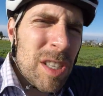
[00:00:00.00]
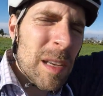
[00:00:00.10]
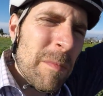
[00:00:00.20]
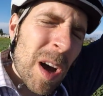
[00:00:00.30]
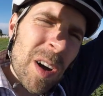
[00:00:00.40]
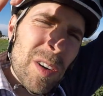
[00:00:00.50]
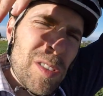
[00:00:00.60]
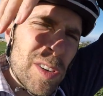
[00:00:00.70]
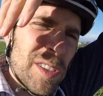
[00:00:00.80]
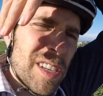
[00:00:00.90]
sleep
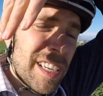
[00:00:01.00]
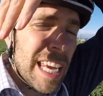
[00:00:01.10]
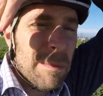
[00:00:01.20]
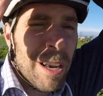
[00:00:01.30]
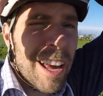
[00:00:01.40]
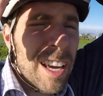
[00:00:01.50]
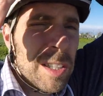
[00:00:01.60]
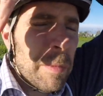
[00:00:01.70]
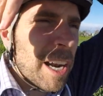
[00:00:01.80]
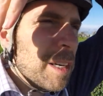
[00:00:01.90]
modes or to keep an eye on
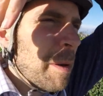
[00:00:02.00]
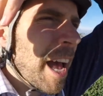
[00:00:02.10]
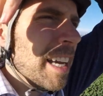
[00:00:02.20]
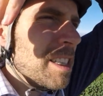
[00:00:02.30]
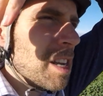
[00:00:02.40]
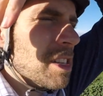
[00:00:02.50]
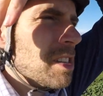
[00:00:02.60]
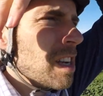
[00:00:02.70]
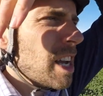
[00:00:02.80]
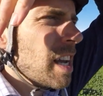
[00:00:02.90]
your battery pack is because,